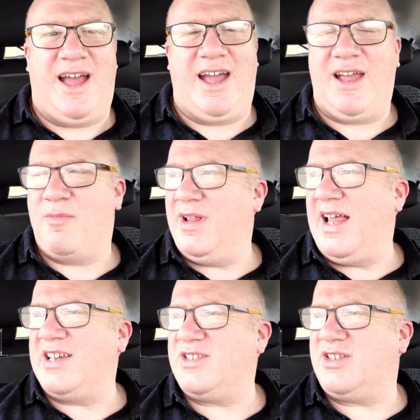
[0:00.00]
Um, my
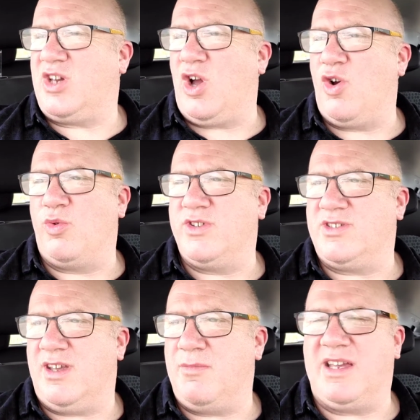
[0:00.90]
last go
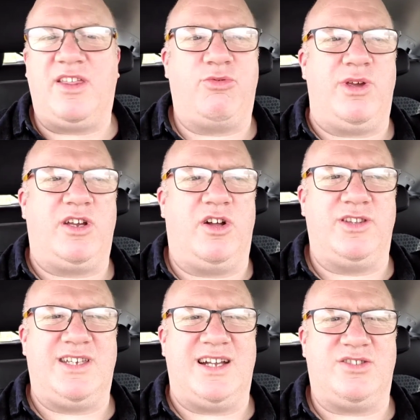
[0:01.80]
was uh, making three
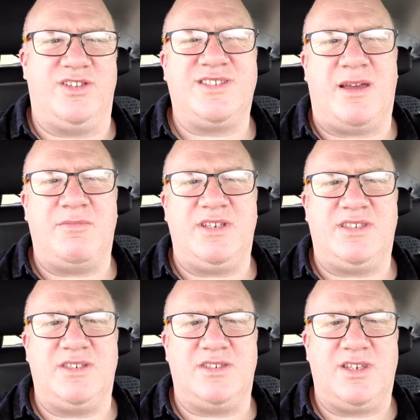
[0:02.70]
contacts on ten
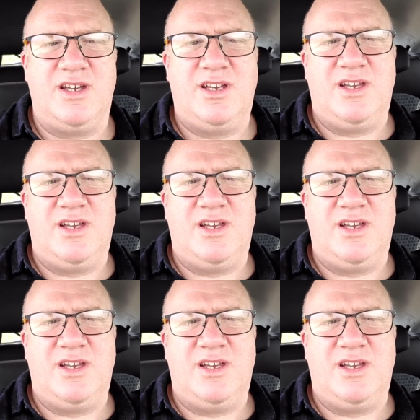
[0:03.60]
meters